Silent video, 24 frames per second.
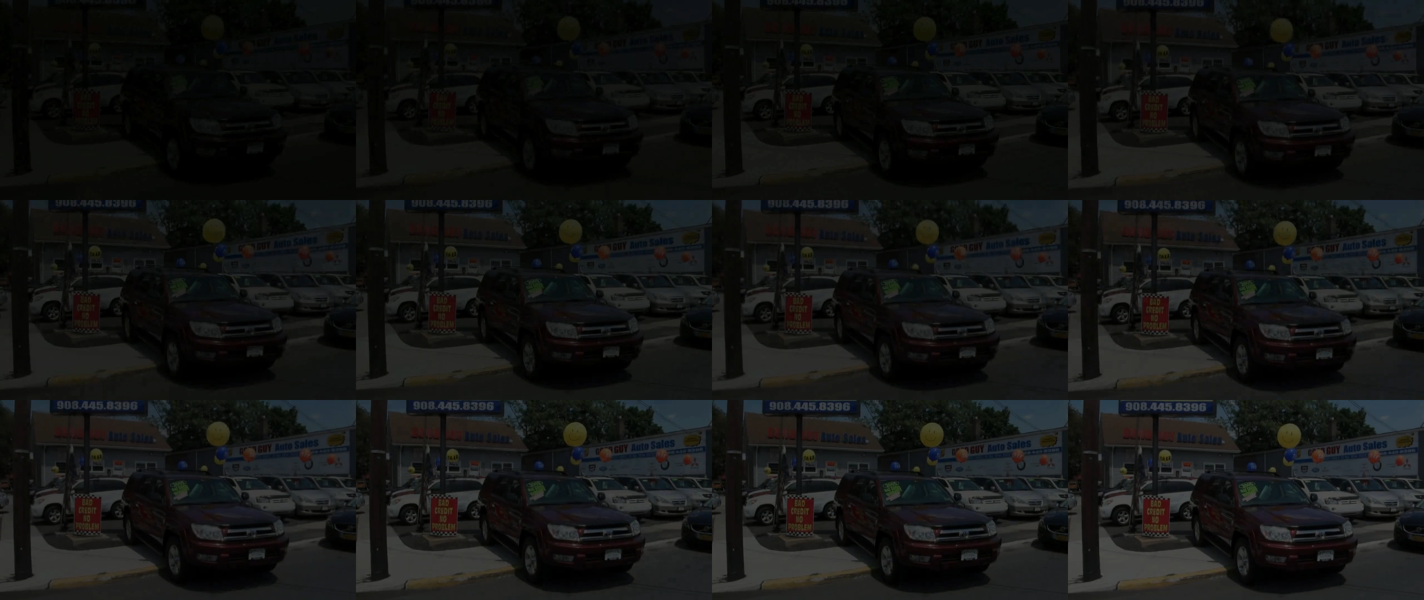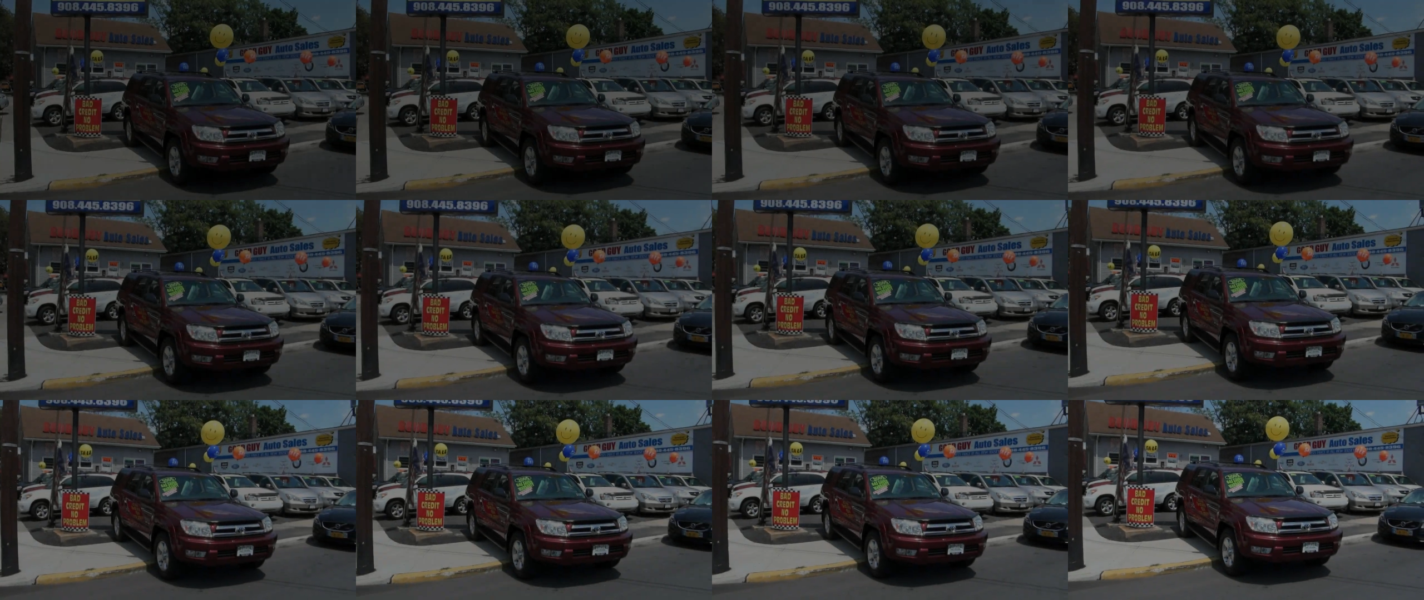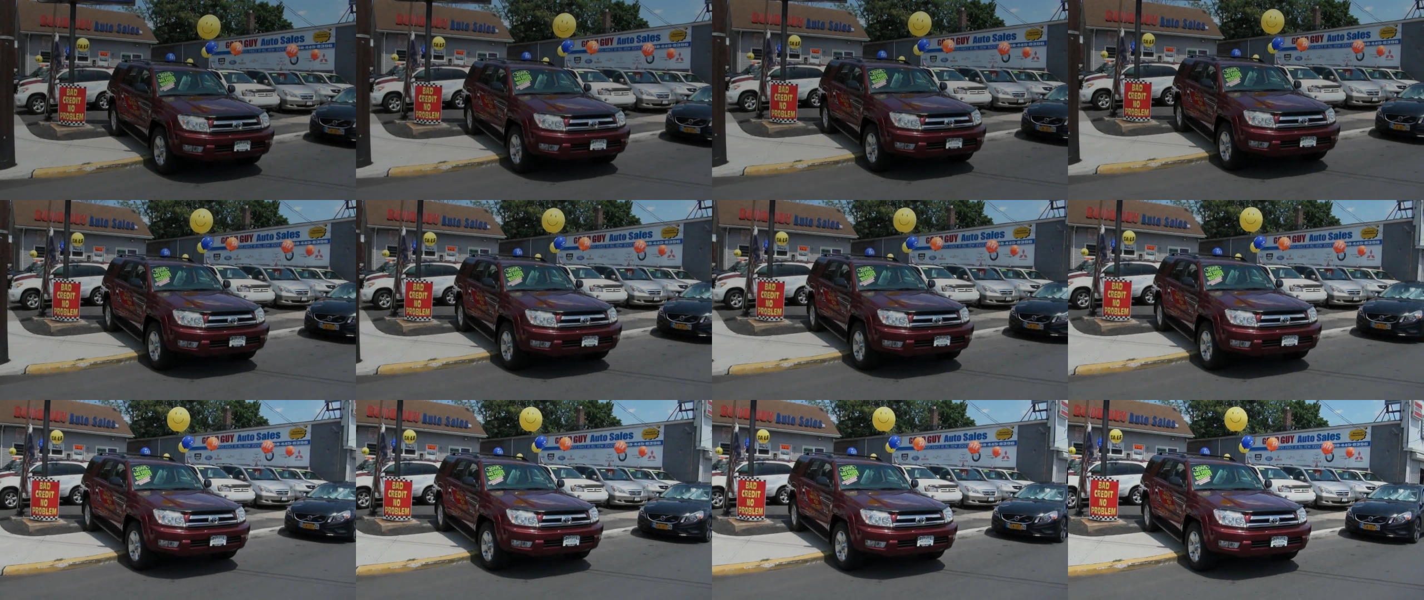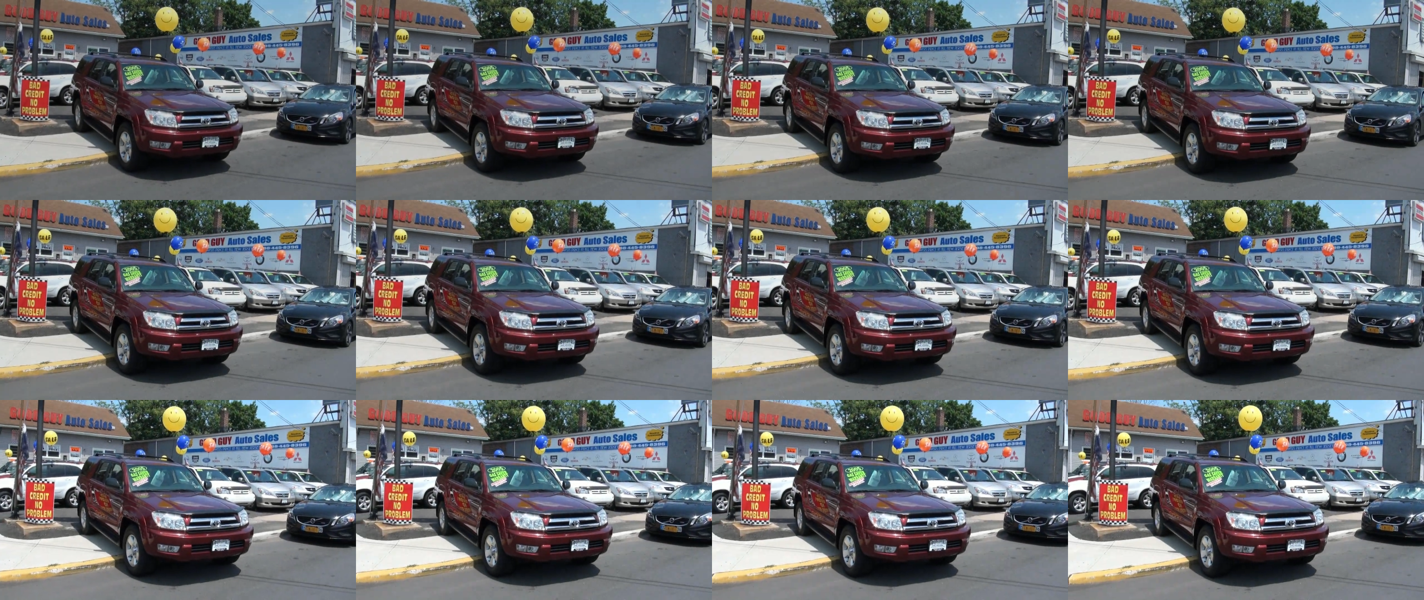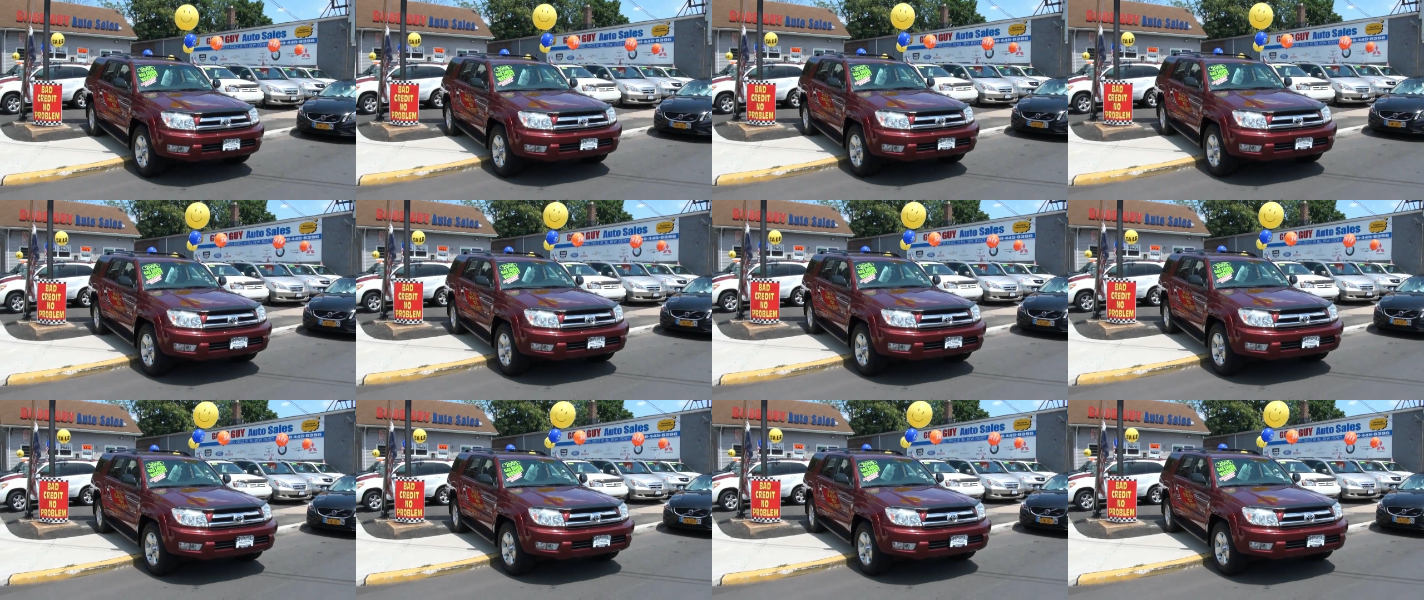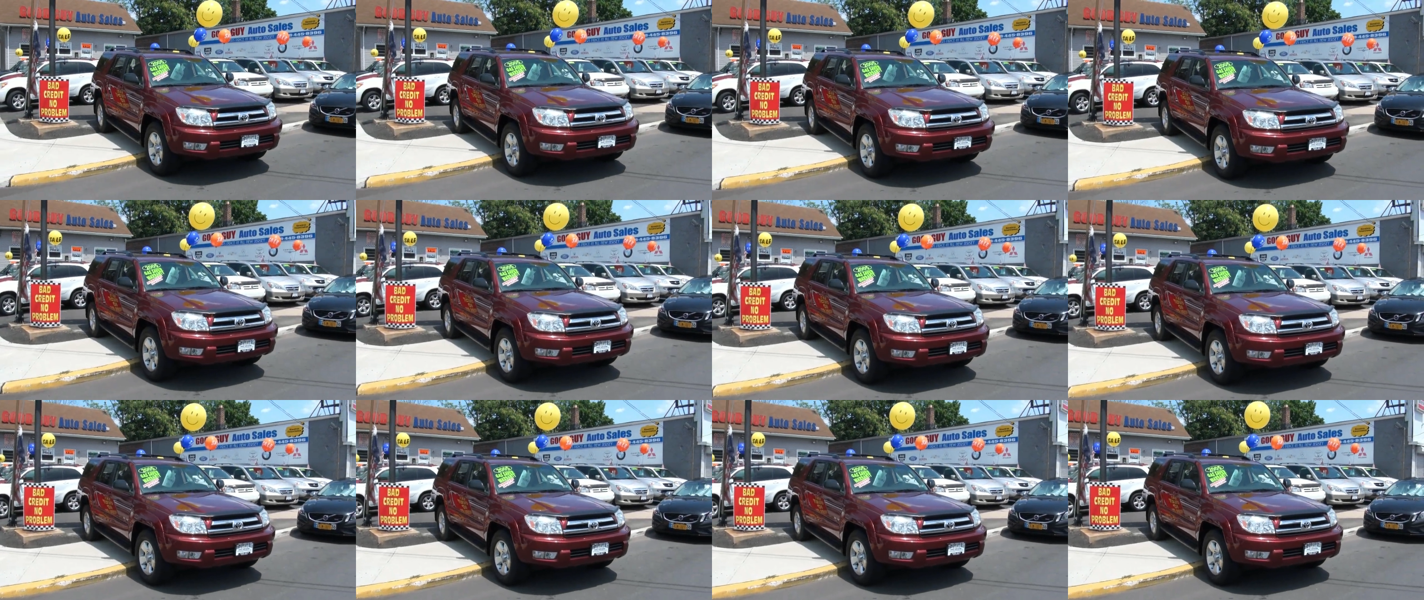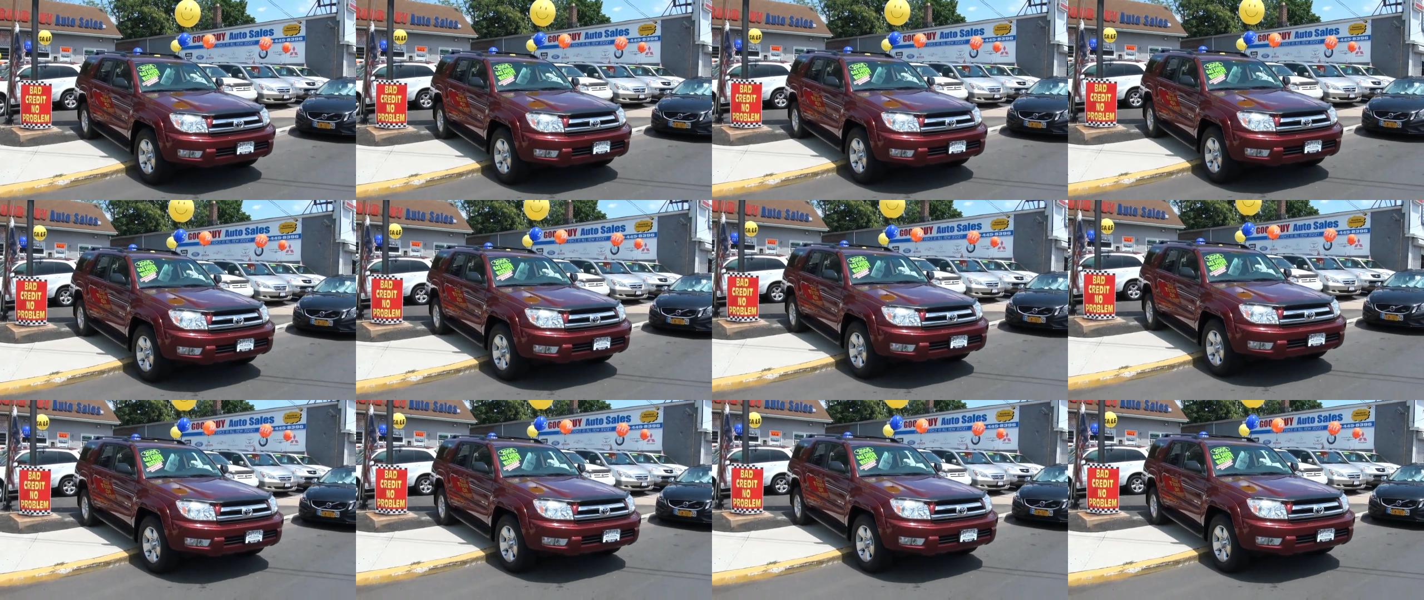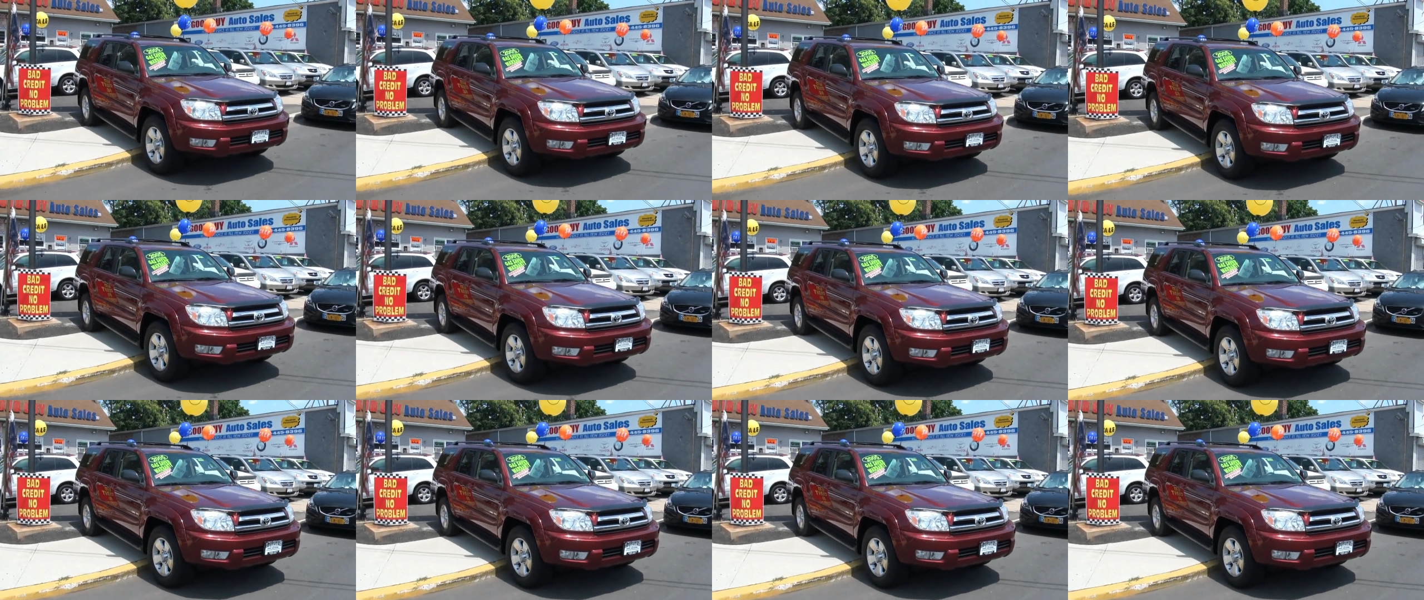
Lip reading: [unreadable: no face in view]